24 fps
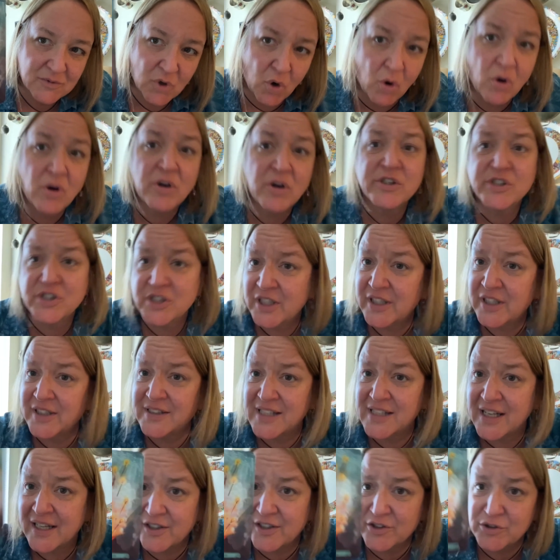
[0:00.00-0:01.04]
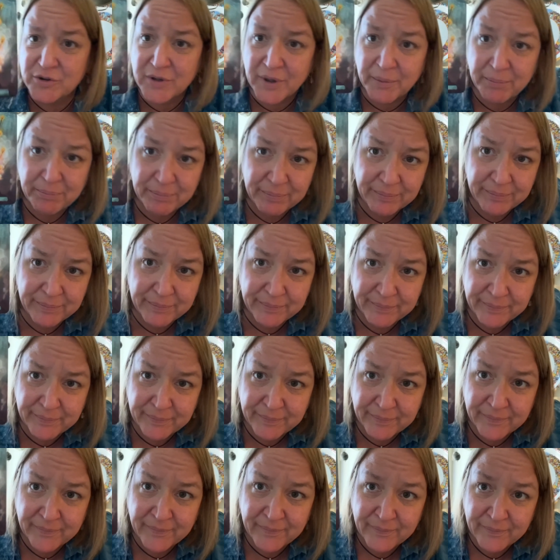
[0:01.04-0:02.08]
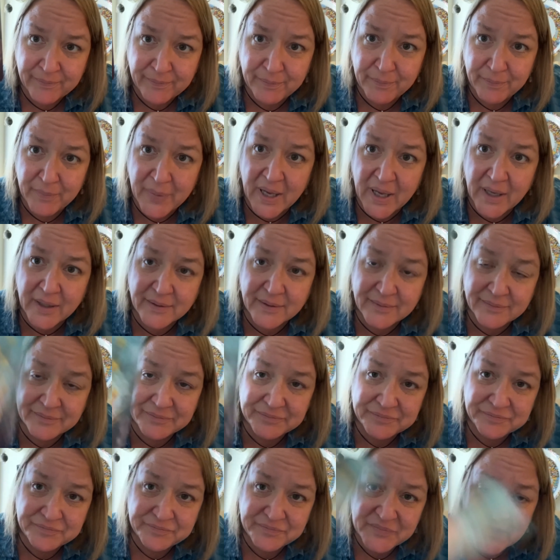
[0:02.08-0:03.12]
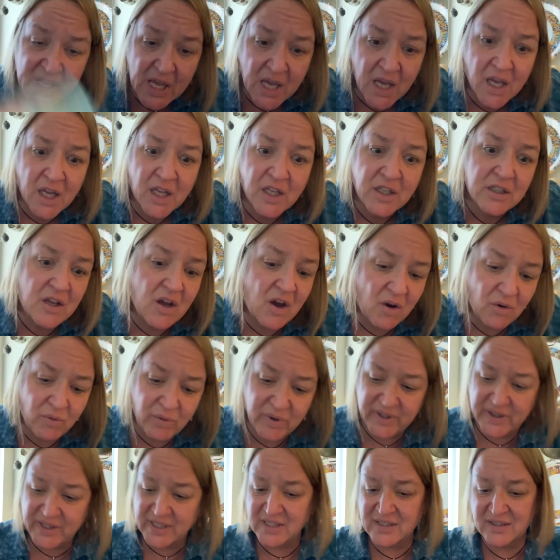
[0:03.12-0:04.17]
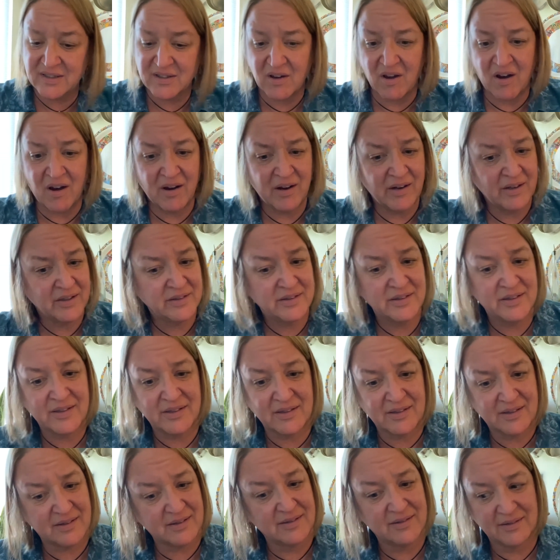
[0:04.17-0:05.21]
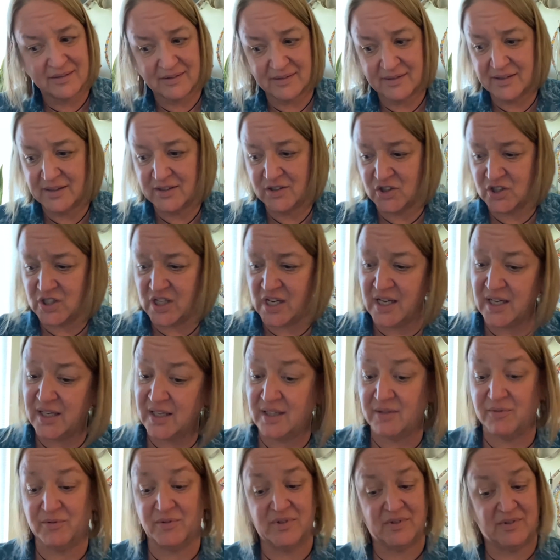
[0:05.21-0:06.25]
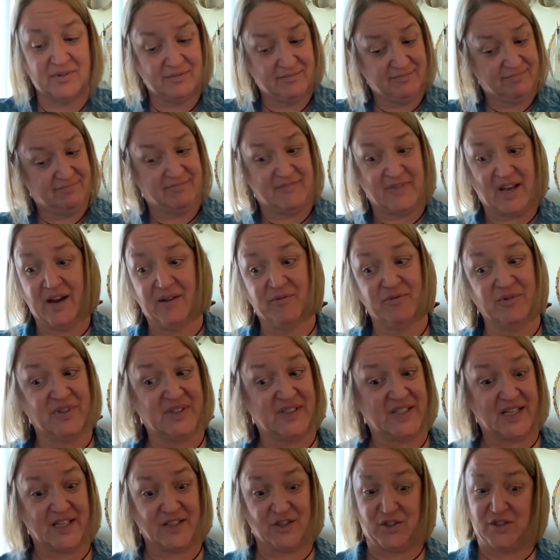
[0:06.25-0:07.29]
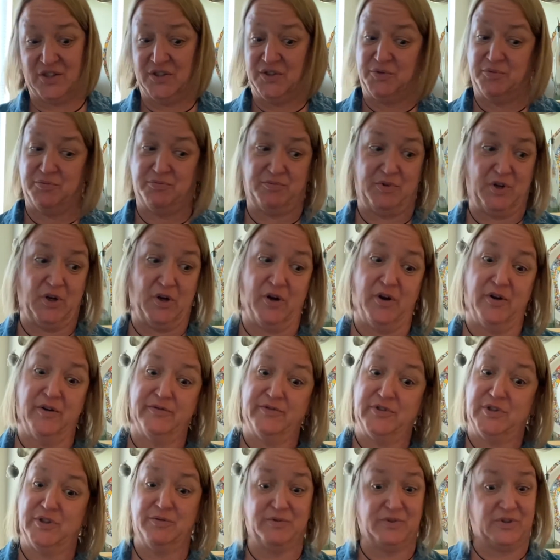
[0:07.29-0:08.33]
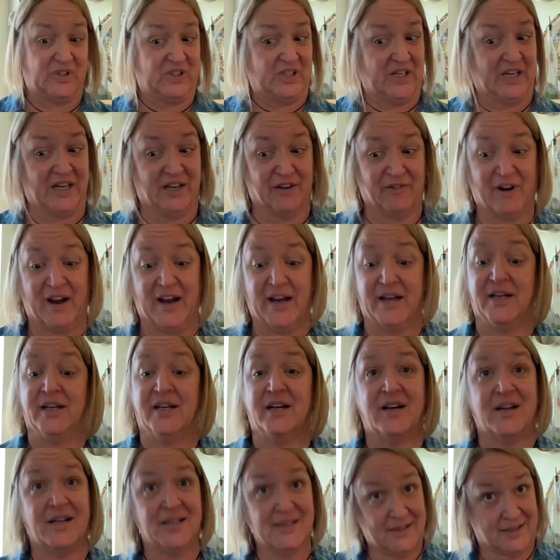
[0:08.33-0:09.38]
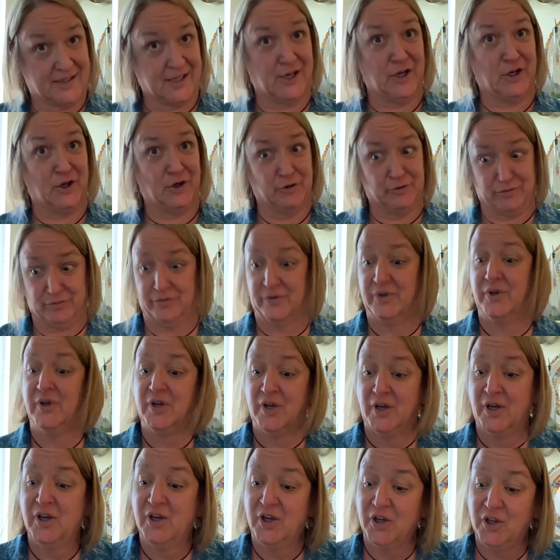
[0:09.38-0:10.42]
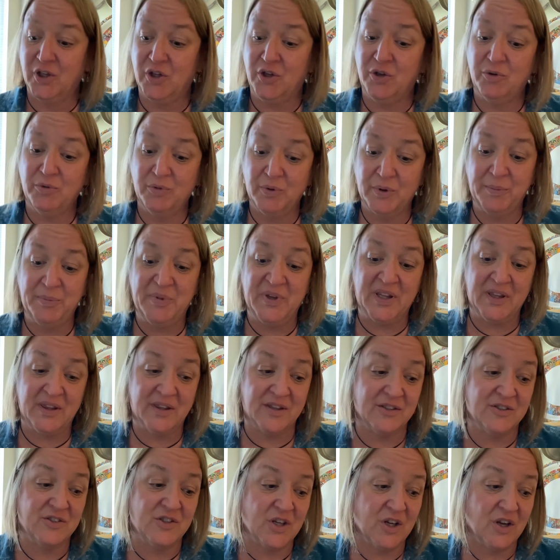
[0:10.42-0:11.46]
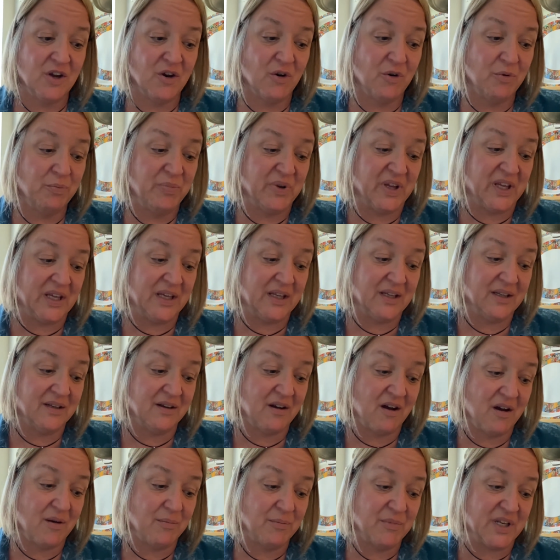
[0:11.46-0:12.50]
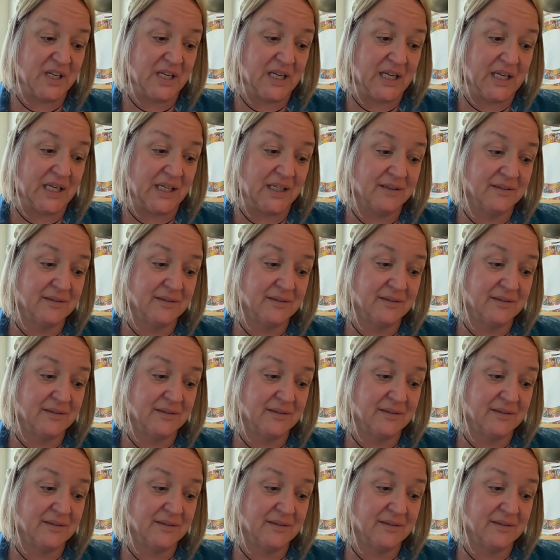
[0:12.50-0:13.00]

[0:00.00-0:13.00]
Or she could take a trip. But no, with these cards, Liz Cheney would, I would say she's, you know, if she were sitting right here, I'd say you will be the GOP nominee.